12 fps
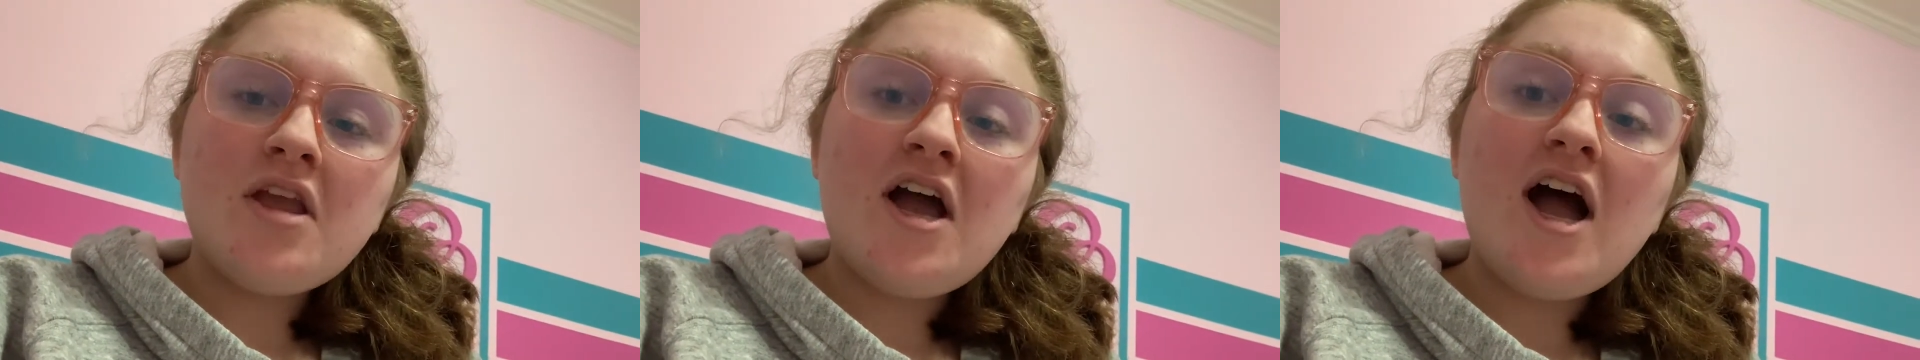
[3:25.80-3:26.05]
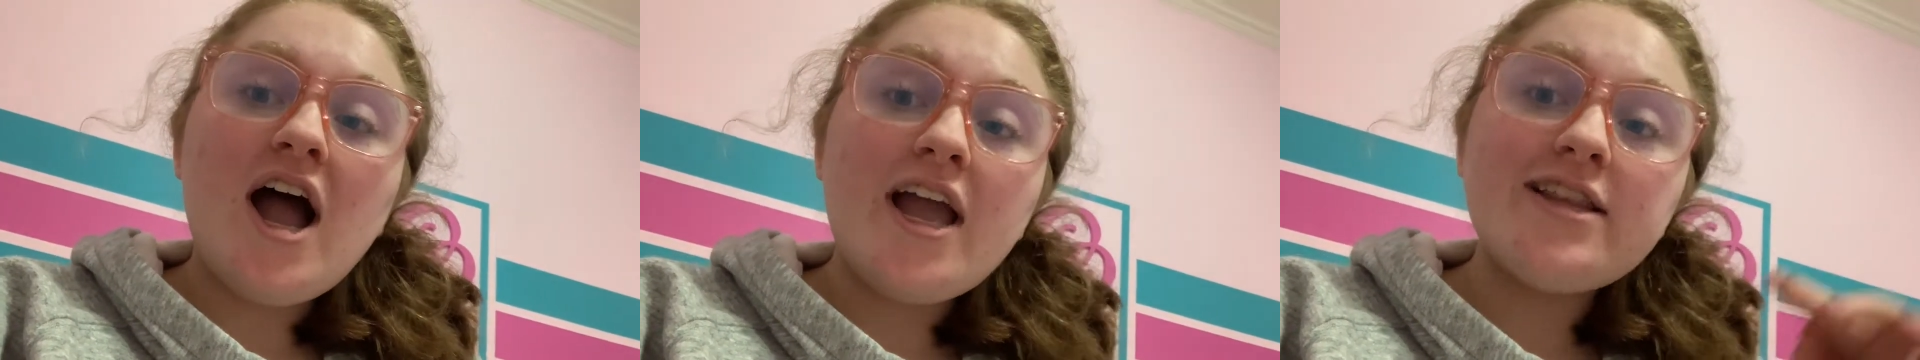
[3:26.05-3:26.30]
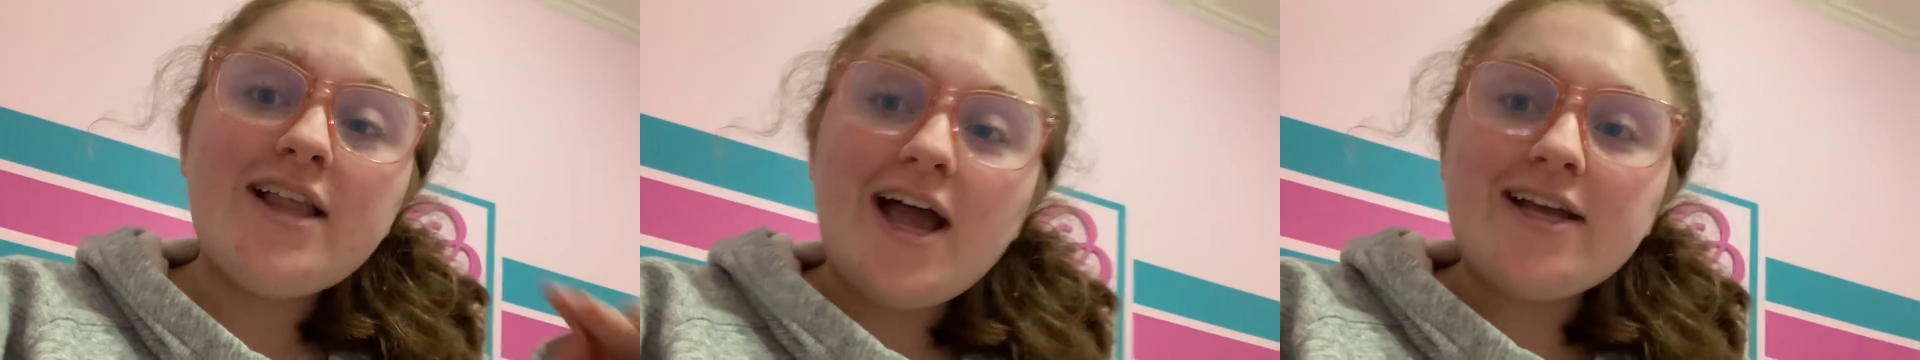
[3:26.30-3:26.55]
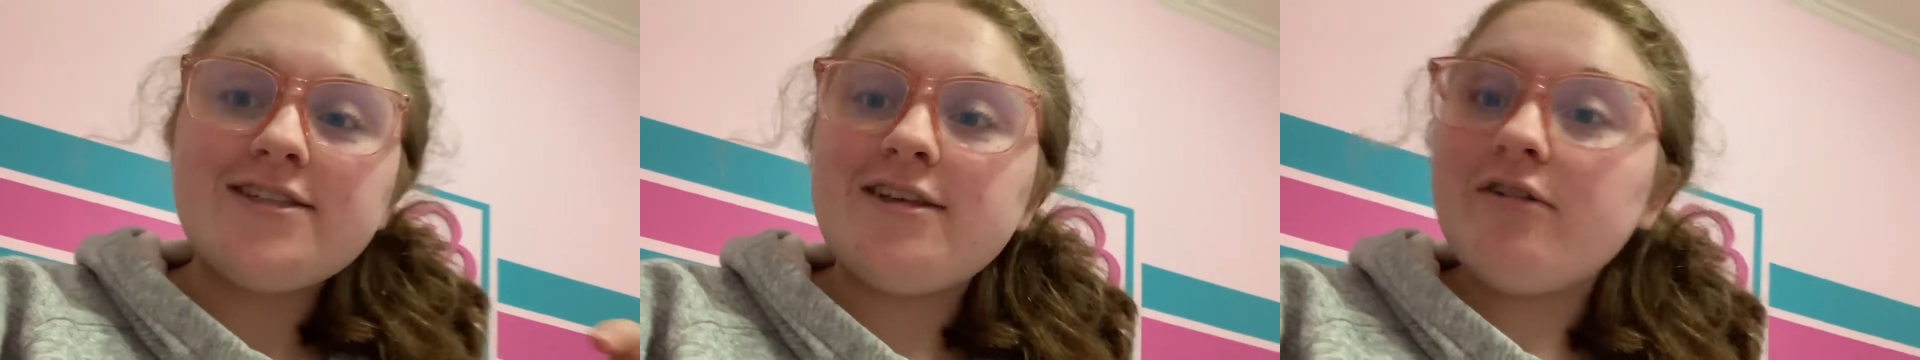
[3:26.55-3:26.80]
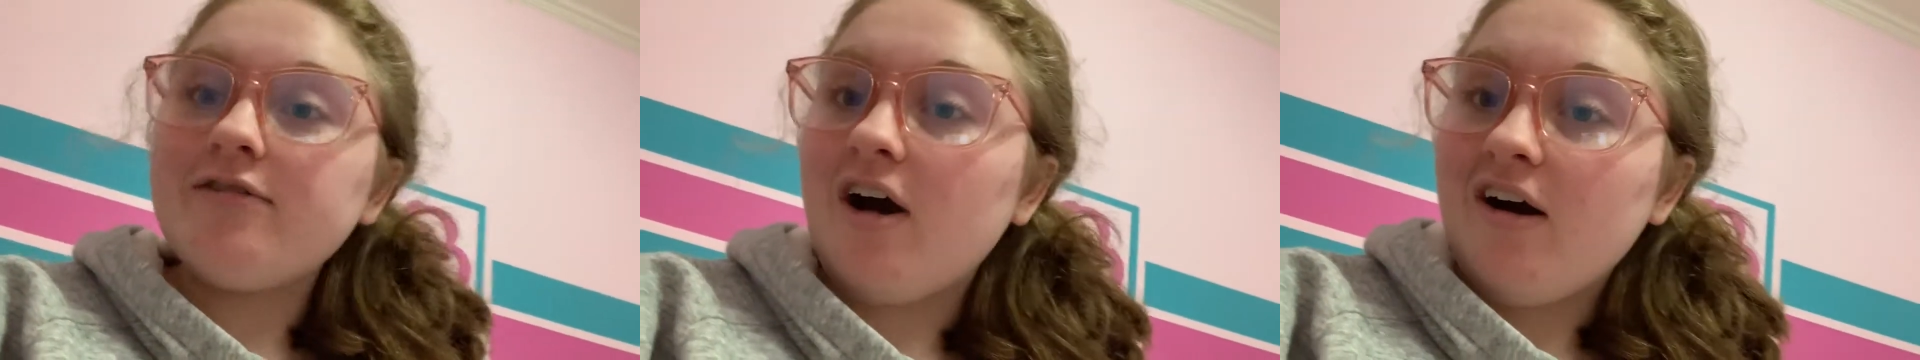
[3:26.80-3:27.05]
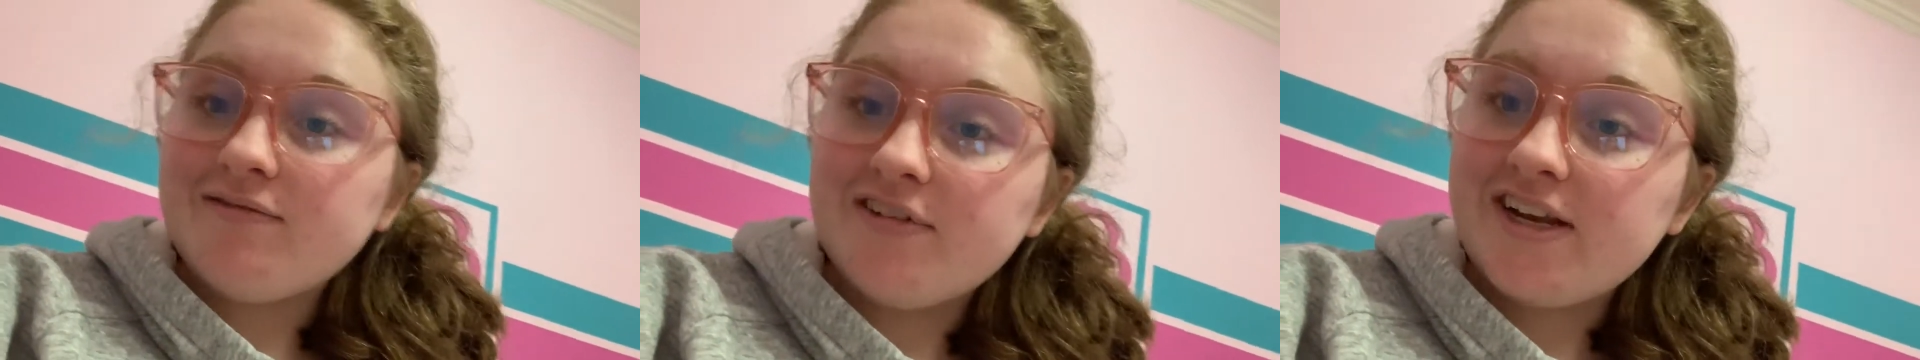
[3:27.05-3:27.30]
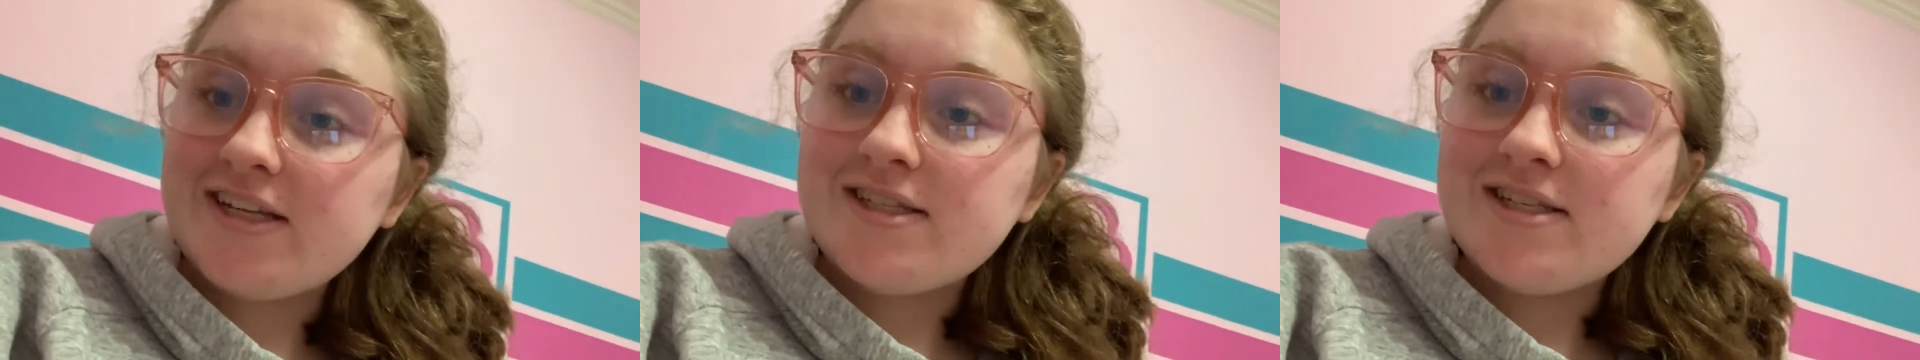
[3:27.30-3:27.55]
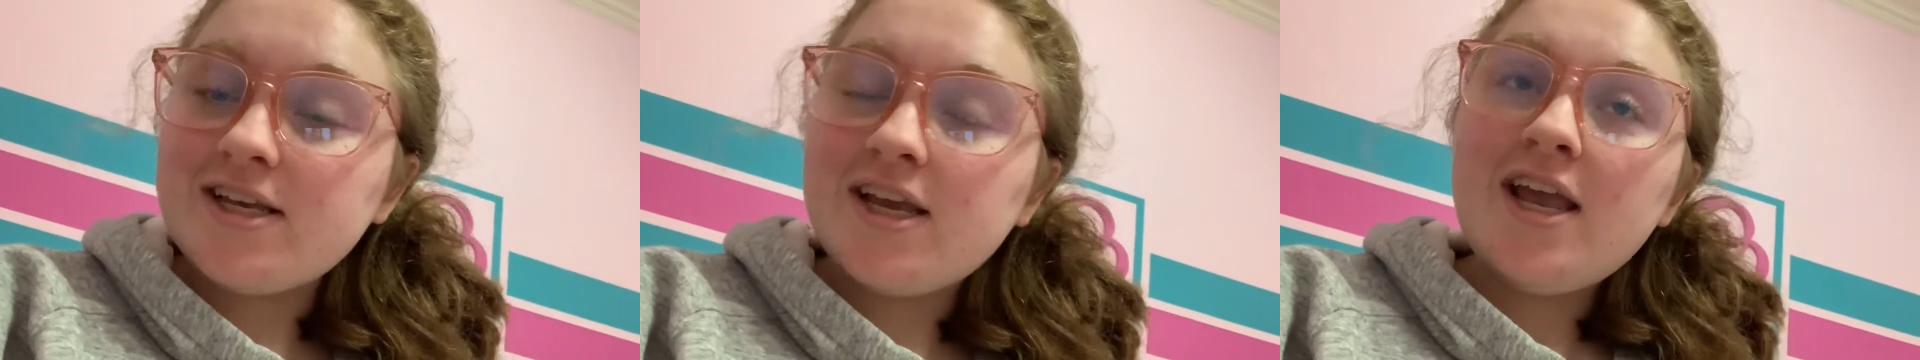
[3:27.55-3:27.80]
I lack self-confidence
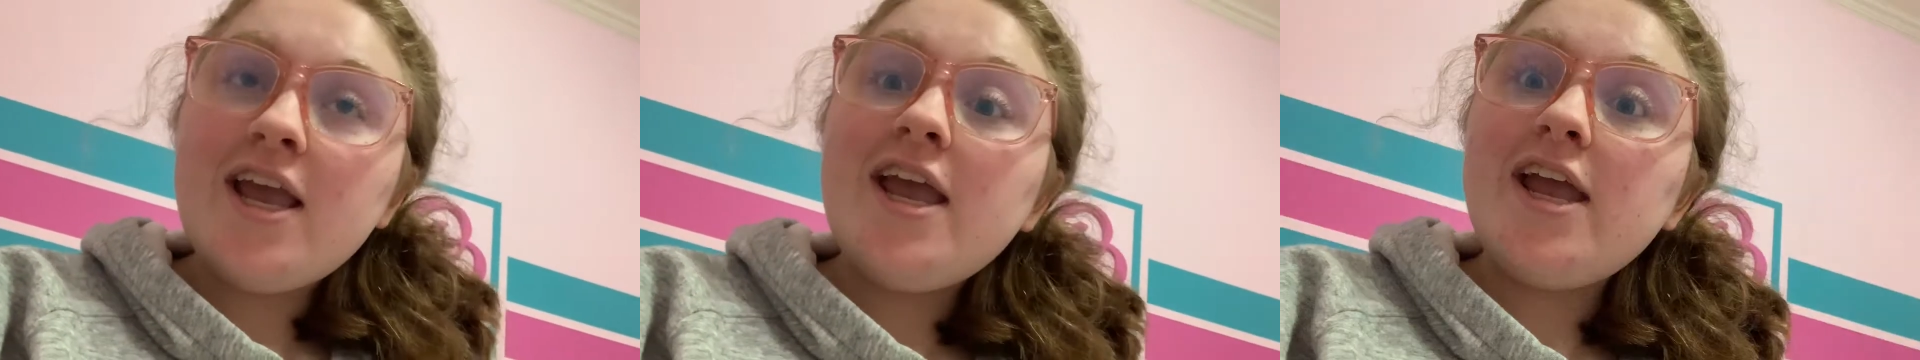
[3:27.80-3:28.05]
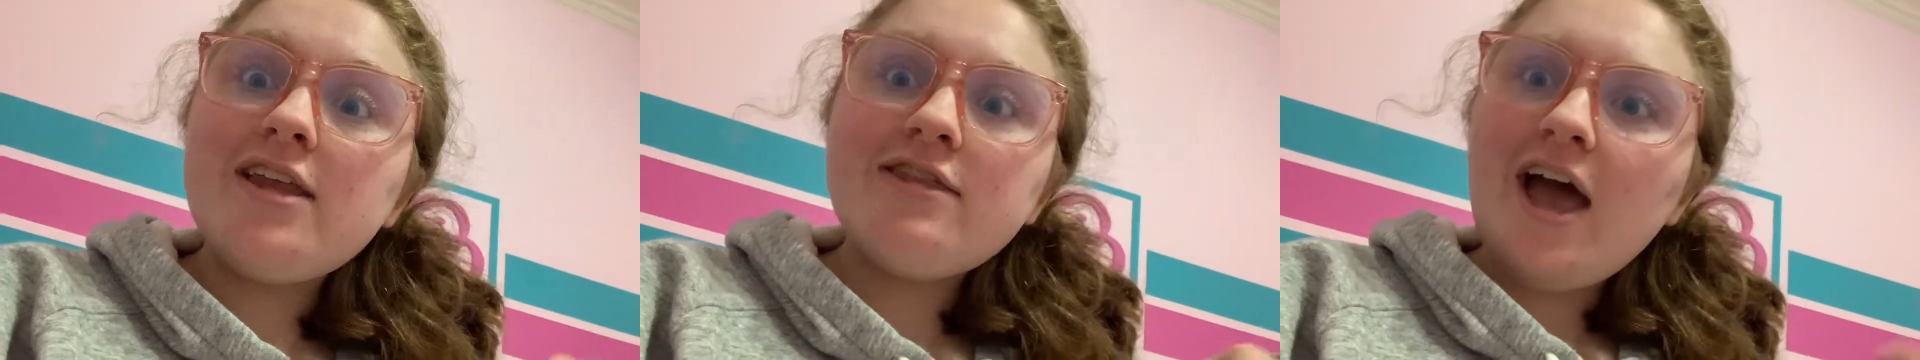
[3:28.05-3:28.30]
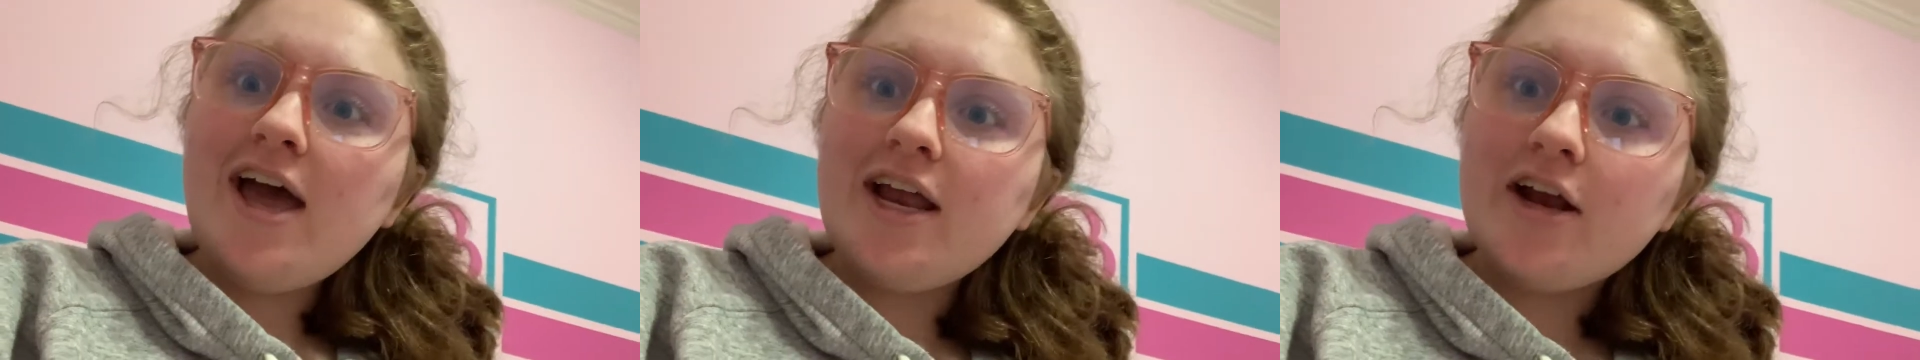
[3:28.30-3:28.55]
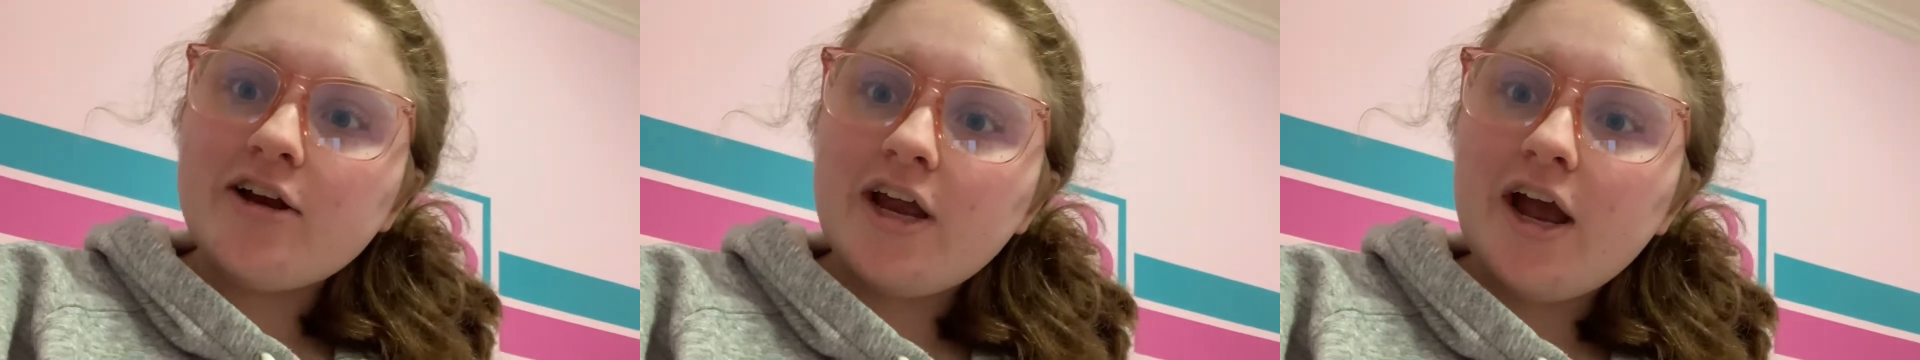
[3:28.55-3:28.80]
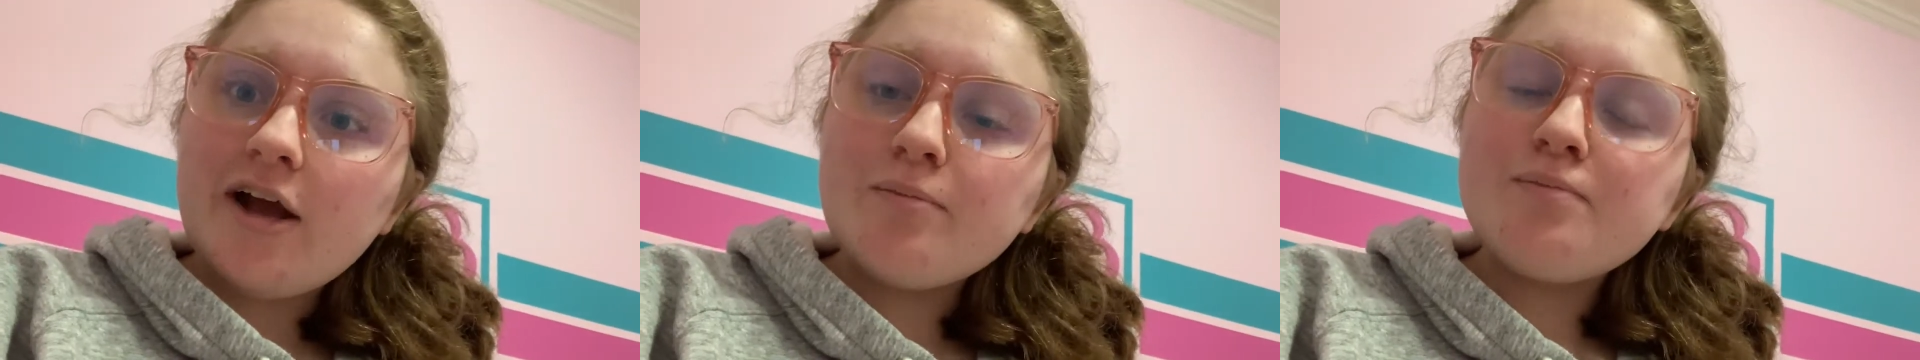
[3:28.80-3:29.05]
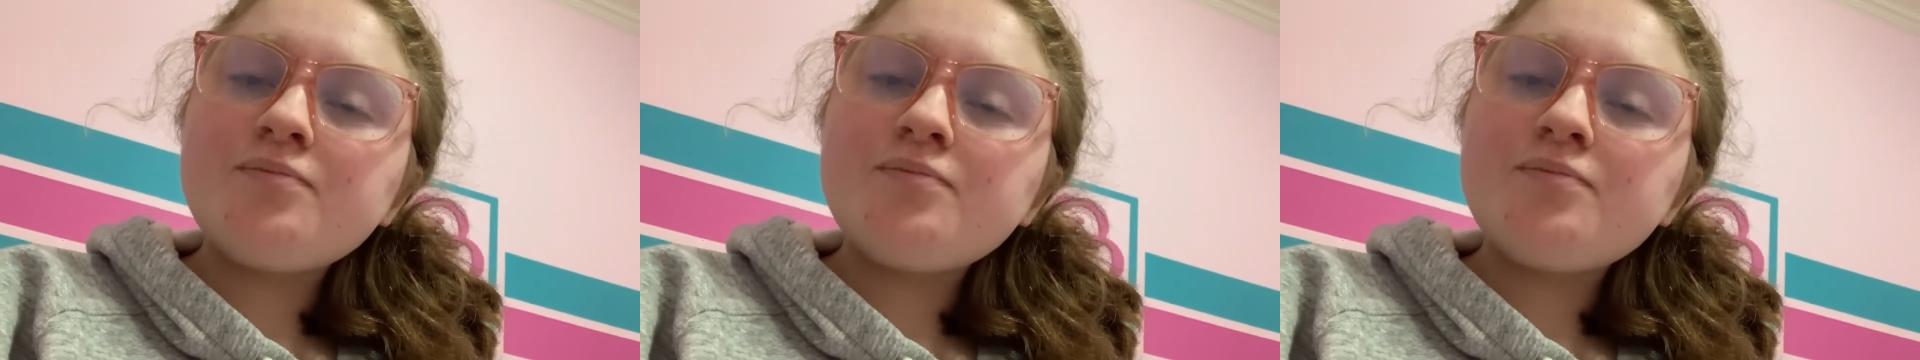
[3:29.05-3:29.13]
in that area.